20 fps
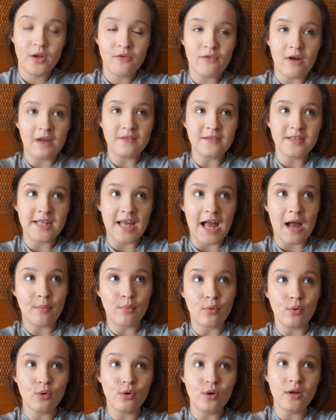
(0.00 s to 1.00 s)
arrived at the
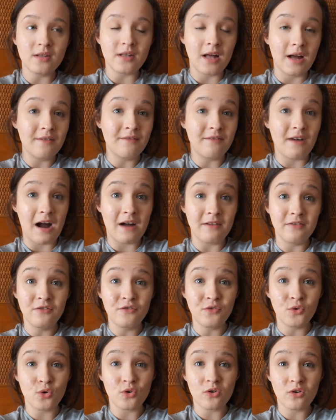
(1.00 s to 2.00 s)
airport at like
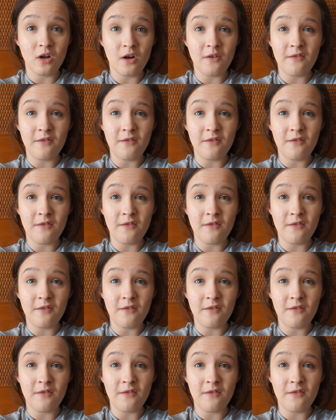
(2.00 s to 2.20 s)
4